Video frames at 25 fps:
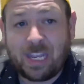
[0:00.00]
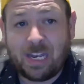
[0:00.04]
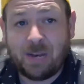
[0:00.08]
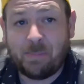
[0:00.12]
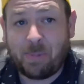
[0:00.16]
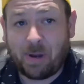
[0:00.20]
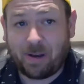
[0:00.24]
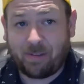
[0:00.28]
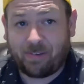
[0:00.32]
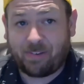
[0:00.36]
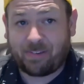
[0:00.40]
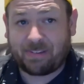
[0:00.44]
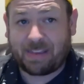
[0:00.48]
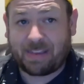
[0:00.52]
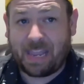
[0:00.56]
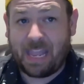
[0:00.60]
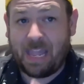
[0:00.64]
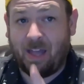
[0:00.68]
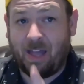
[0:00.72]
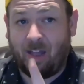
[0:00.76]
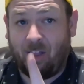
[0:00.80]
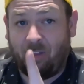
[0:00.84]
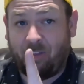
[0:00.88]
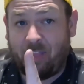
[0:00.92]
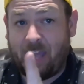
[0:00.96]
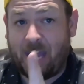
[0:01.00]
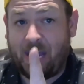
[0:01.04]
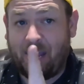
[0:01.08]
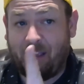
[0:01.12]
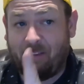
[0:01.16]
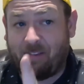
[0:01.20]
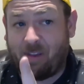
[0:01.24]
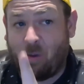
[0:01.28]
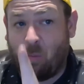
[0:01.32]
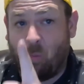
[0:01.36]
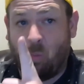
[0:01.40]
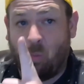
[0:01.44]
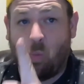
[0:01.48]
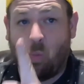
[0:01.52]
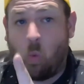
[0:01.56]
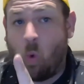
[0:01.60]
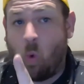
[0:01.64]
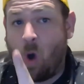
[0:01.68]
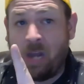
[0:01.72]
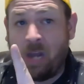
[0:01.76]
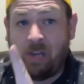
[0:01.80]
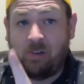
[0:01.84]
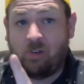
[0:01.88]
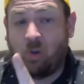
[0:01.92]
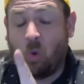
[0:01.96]
about a scale that is a
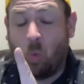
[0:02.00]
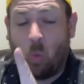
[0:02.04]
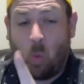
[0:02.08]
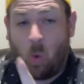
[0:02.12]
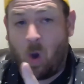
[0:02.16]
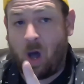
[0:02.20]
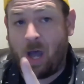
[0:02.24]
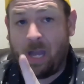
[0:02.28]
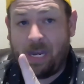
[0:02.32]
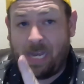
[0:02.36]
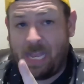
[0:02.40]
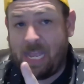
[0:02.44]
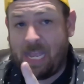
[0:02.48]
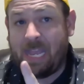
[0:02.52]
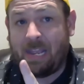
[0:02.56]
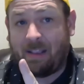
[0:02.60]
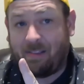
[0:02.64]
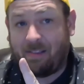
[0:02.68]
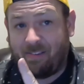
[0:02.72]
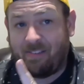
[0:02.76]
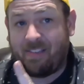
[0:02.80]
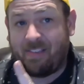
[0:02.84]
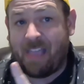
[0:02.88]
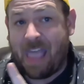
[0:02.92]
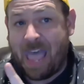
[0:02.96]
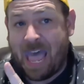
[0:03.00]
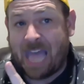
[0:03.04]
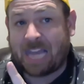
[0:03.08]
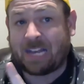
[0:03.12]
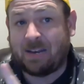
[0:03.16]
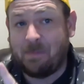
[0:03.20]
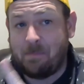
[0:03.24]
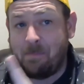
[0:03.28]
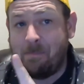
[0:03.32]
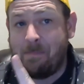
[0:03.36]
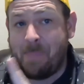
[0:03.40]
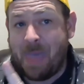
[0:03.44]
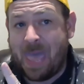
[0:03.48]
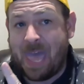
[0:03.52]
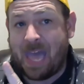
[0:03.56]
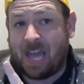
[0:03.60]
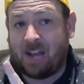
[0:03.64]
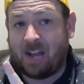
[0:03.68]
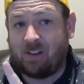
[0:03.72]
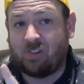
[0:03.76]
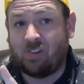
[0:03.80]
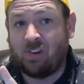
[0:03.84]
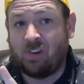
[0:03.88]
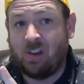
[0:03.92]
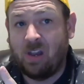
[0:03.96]
1-to-1 exact
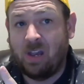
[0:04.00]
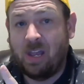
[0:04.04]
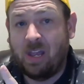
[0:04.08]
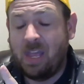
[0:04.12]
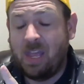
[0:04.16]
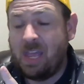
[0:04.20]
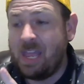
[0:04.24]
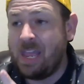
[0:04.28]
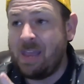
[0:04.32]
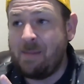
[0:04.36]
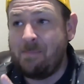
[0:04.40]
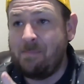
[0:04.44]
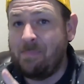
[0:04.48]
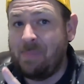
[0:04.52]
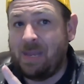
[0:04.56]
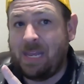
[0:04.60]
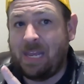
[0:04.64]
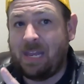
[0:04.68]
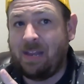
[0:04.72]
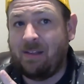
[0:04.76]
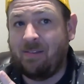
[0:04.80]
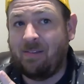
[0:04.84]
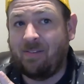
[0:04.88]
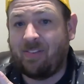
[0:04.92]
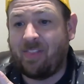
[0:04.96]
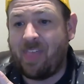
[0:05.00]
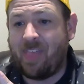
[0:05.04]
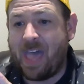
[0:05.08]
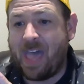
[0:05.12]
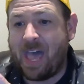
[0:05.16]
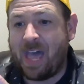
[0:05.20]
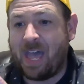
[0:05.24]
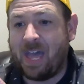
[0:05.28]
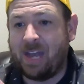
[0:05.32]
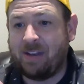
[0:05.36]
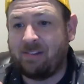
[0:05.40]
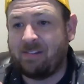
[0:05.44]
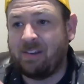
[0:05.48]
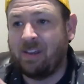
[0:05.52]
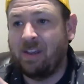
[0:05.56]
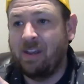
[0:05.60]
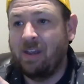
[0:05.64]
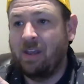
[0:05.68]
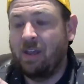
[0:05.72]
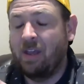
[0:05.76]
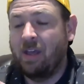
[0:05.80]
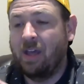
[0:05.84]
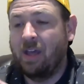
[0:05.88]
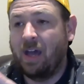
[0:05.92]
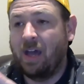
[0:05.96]
match, it means that
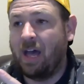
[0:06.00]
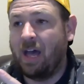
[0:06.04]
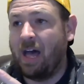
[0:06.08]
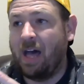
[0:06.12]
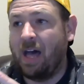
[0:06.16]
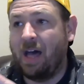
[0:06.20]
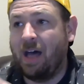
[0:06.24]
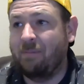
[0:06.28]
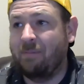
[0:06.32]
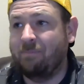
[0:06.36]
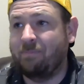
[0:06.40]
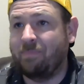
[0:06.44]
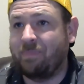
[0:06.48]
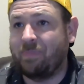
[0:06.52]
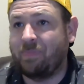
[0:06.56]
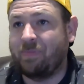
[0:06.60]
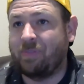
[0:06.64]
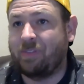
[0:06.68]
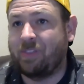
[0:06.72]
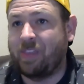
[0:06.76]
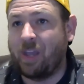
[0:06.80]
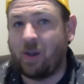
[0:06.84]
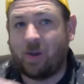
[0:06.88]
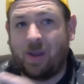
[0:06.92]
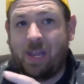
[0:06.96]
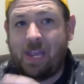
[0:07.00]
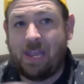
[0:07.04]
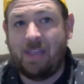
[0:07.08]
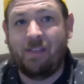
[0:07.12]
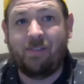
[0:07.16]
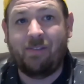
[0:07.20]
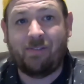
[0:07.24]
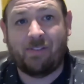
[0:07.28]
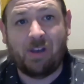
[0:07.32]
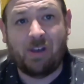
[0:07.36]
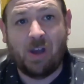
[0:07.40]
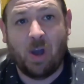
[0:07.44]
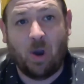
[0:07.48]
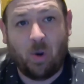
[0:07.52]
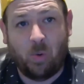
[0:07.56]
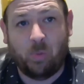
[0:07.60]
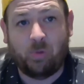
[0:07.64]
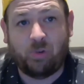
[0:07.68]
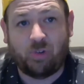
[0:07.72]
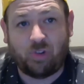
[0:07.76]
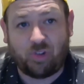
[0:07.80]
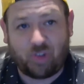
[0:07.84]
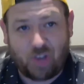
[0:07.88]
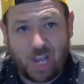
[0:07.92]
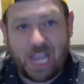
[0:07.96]
there is no
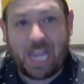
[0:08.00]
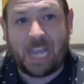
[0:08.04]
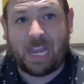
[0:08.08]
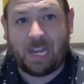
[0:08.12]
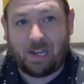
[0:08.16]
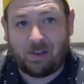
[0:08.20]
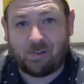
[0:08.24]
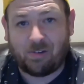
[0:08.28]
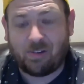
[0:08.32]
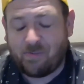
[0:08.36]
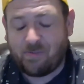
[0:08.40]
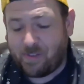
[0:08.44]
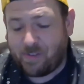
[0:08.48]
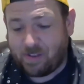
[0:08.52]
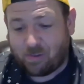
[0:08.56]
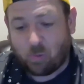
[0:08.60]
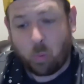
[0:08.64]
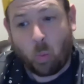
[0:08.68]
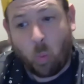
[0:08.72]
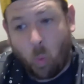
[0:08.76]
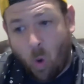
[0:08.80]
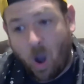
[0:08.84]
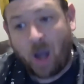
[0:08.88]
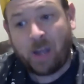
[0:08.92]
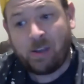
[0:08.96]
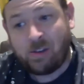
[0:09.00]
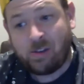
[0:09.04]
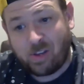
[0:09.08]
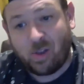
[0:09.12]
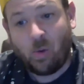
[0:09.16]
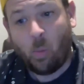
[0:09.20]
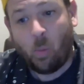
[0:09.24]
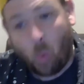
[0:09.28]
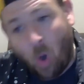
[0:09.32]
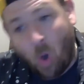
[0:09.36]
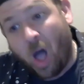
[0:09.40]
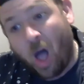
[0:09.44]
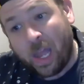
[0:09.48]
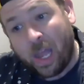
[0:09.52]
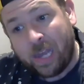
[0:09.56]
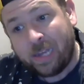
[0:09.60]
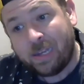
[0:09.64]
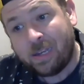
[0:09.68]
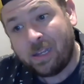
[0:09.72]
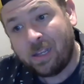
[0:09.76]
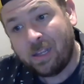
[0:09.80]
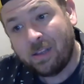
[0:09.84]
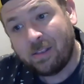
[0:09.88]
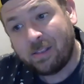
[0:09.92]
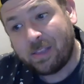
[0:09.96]
change. If it's
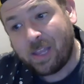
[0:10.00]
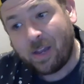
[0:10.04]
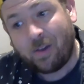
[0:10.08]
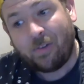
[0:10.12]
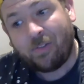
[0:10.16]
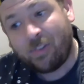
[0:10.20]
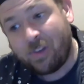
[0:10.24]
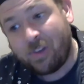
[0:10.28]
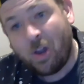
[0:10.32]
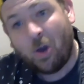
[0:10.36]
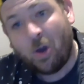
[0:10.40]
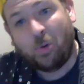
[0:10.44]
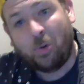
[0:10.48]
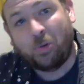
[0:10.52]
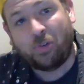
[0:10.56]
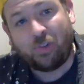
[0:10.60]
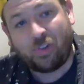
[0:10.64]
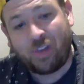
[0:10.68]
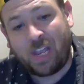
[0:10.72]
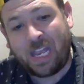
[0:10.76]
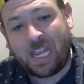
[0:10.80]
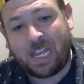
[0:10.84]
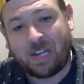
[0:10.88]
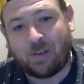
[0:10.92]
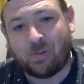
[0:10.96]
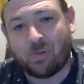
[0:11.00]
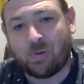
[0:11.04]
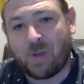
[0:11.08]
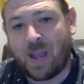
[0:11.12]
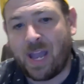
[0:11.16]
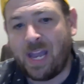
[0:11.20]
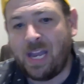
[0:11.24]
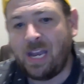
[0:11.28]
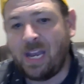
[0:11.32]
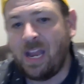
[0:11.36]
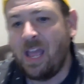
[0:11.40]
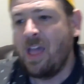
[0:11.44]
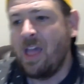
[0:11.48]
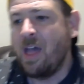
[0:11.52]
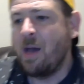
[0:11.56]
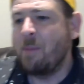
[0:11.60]
1-to-1, there's no change, right?